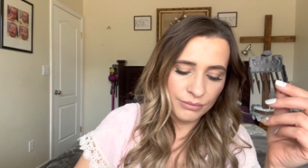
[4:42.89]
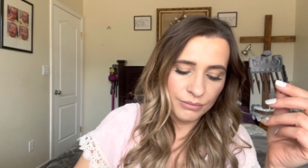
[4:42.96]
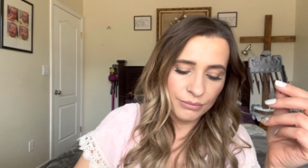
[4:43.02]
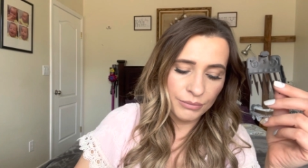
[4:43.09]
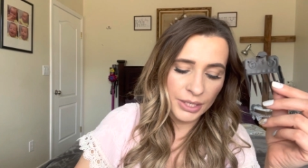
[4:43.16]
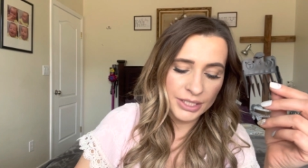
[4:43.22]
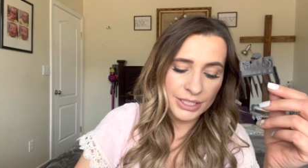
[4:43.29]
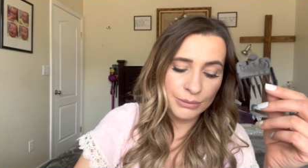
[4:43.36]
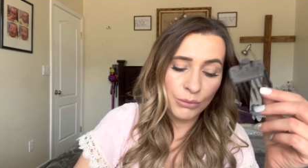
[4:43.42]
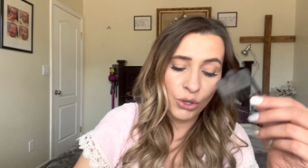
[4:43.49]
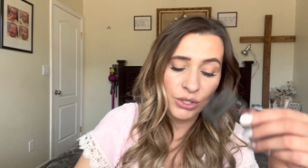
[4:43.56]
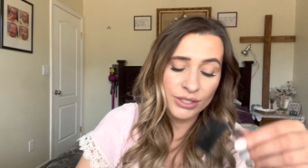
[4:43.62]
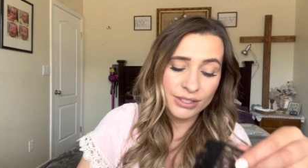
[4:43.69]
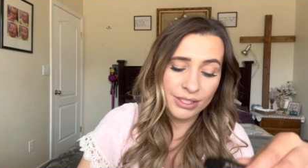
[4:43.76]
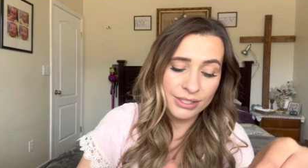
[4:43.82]
my
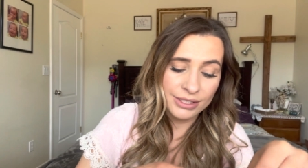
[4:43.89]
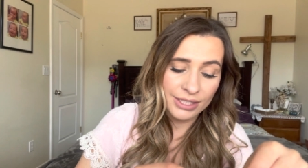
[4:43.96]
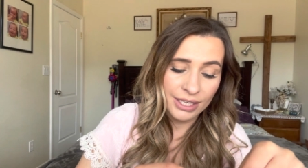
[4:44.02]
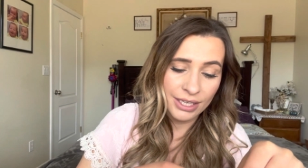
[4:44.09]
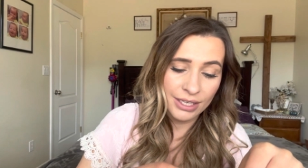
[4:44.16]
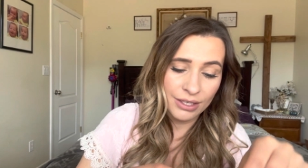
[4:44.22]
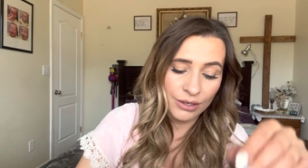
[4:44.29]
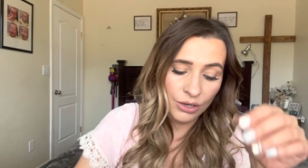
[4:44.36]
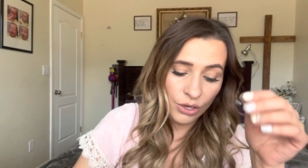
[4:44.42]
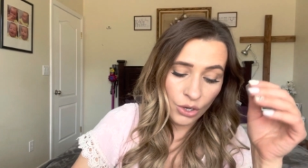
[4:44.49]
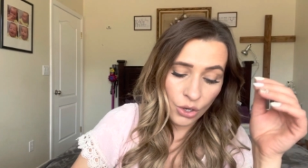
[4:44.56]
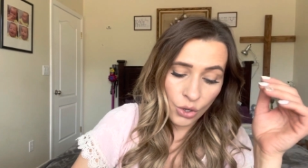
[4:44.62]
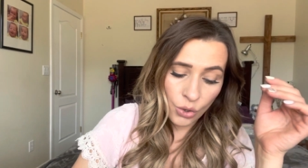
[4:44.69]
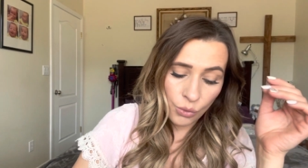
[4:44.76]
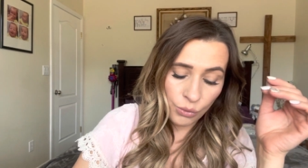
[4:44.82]
smallest son's head
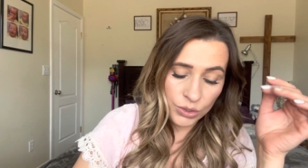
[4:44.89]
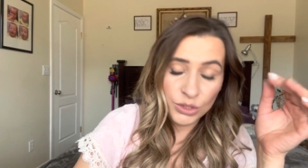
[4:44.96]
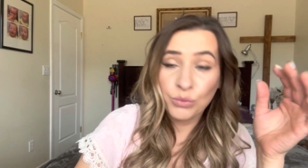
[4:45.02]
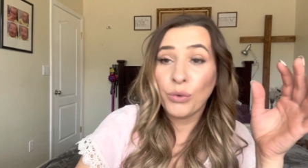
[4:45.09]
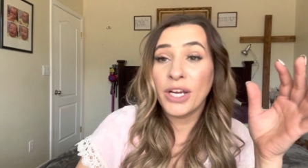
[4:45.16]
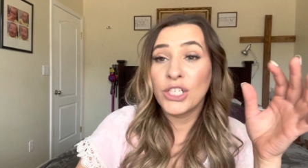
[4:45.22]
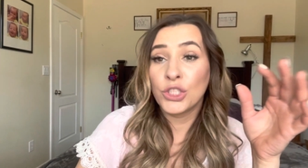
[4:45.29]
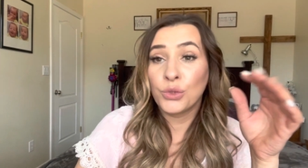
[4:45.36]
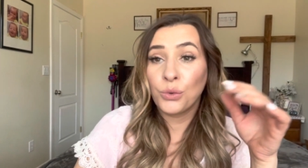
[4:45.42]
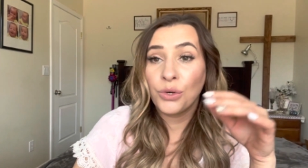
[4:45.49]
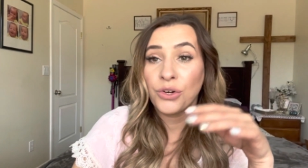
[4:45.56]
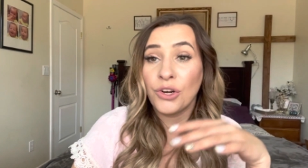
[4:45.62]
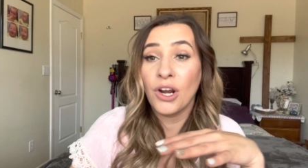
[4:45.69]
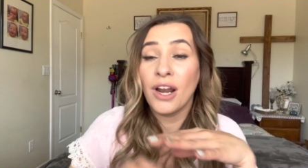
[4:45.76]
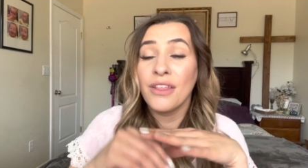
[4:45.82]
was way
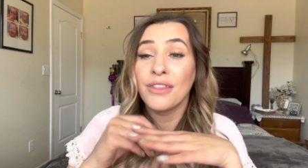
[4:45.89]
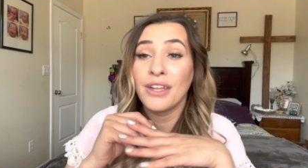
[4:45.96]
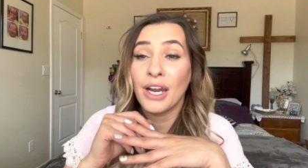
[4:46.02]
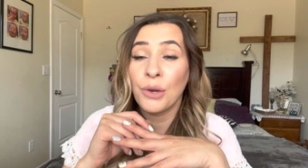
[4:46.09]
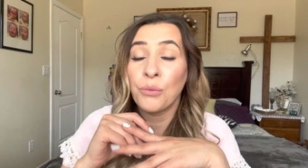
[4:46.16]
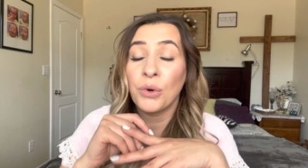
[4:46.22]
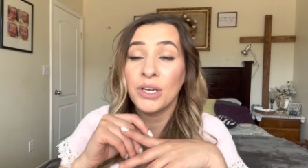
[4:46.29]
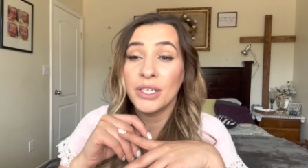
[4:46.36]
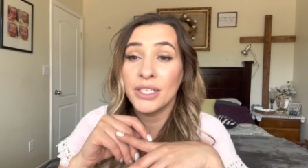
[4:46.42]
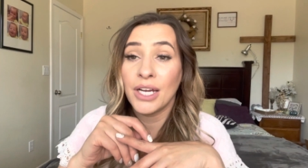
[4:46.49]
shorter than I wanted.